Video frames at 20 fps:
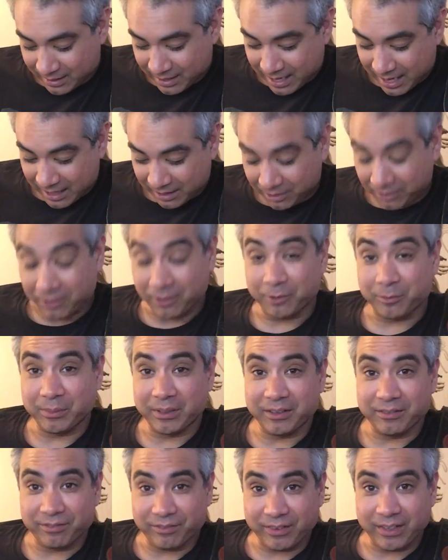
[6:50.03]

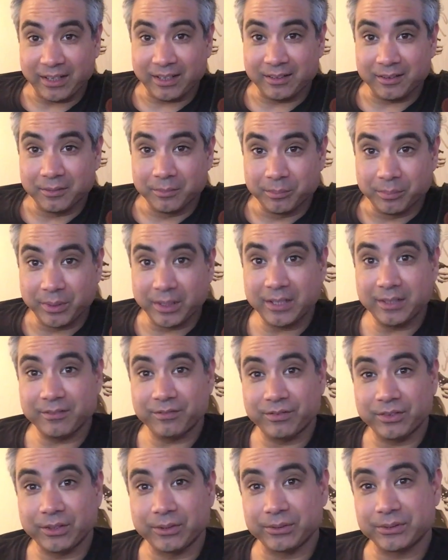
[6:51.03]
Analogman fan. But
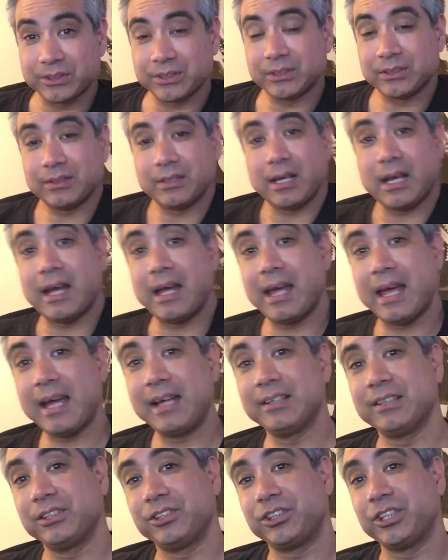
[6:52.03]
folks, I
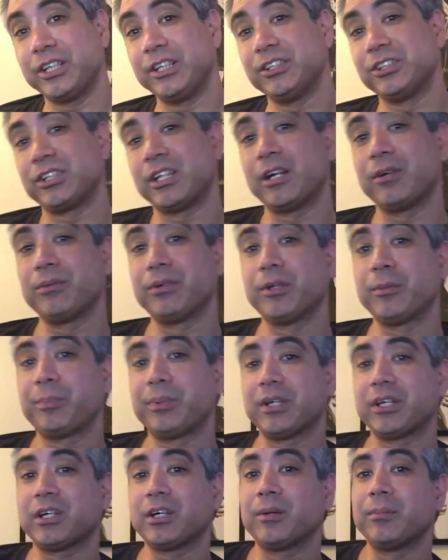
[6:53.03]
had to change that rear
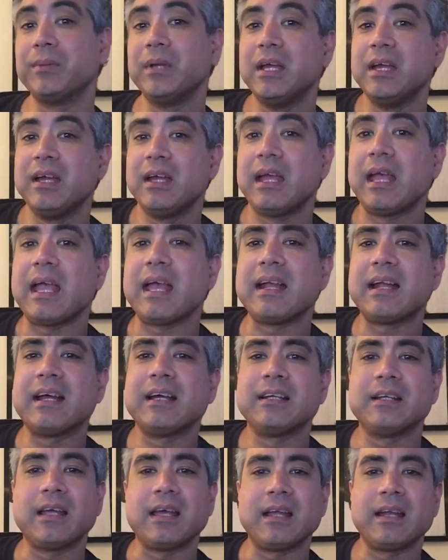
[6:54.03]
pickup, and
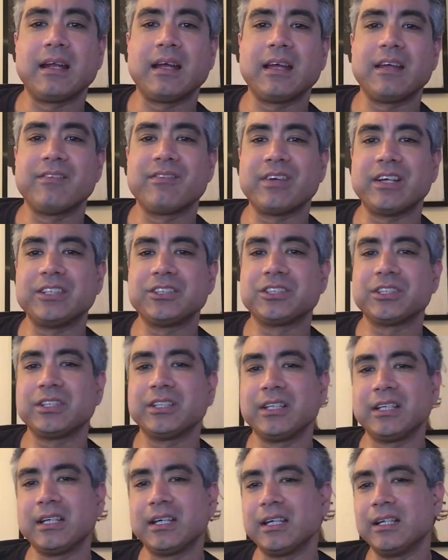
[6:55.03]
I
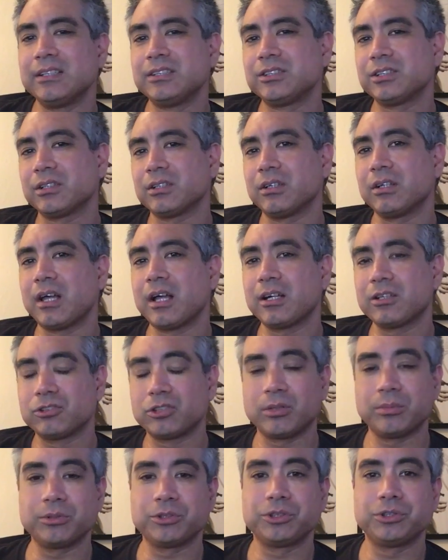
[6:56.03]
eventually, it took a lot of
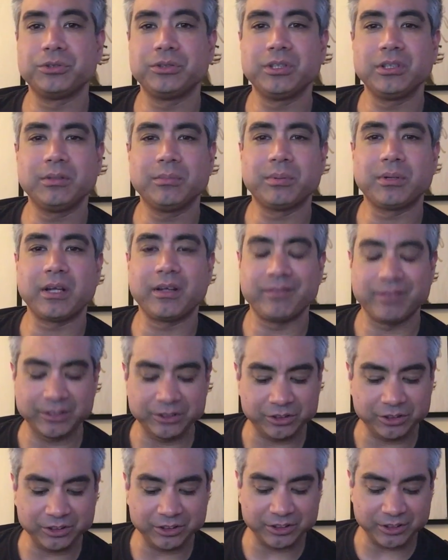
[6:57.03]
troubleshooting, but I
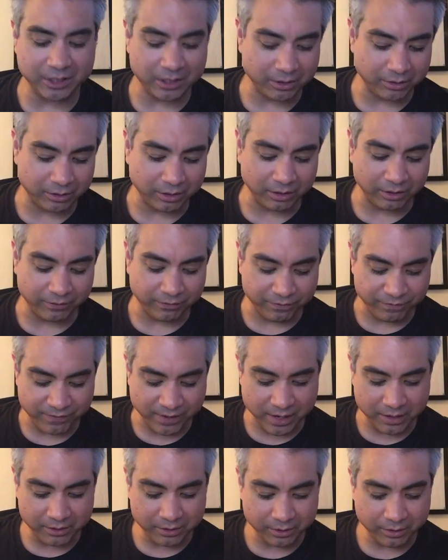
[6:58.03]
eventually settled on the
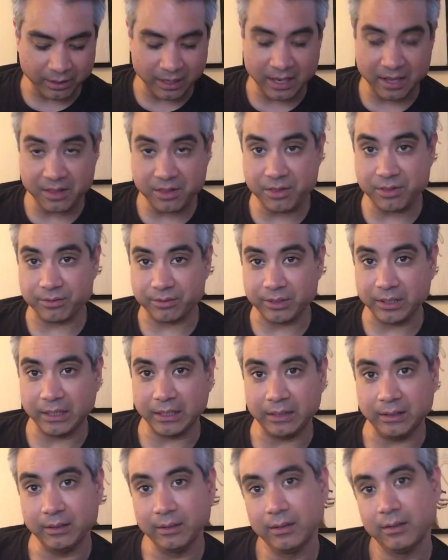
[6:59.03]
Fender N3,
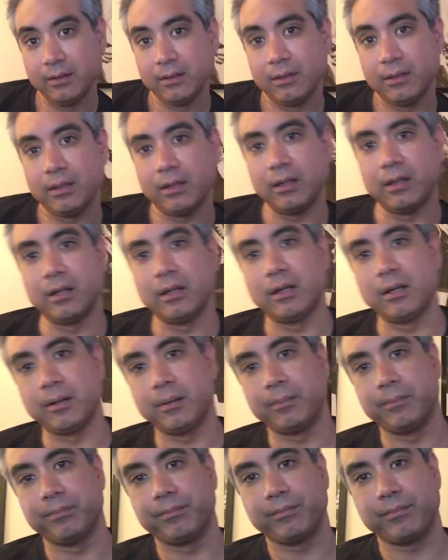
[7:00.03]
and